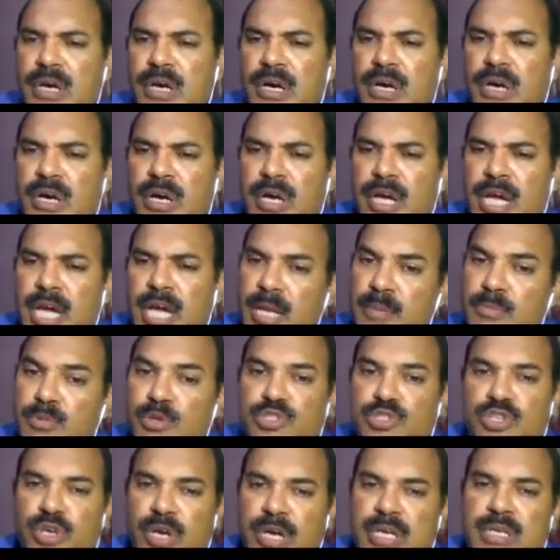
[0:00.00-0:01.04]
uh,
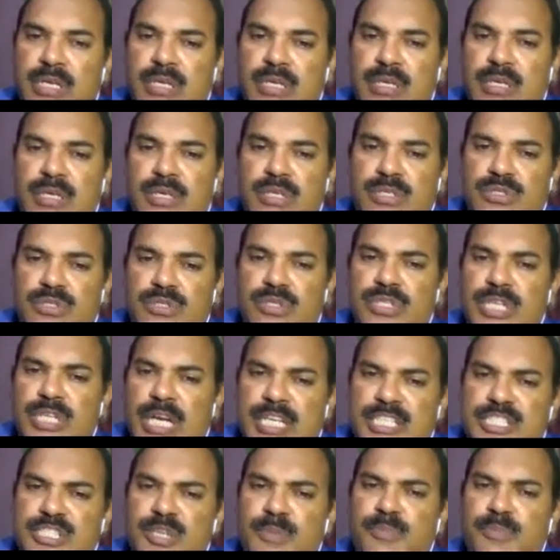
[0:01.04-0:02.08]
elbow joint. So that